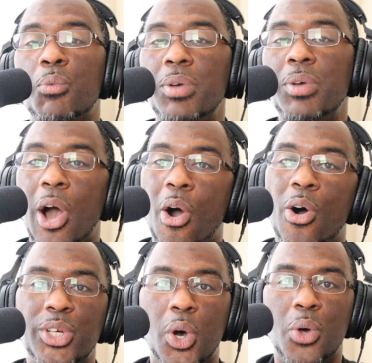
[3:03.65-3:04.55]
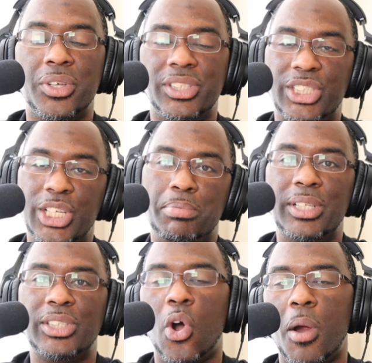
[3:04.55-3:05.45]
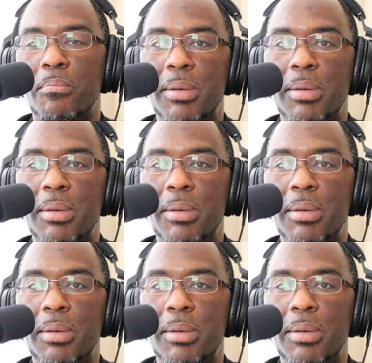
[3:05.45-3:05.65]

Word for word: and we all know that templates are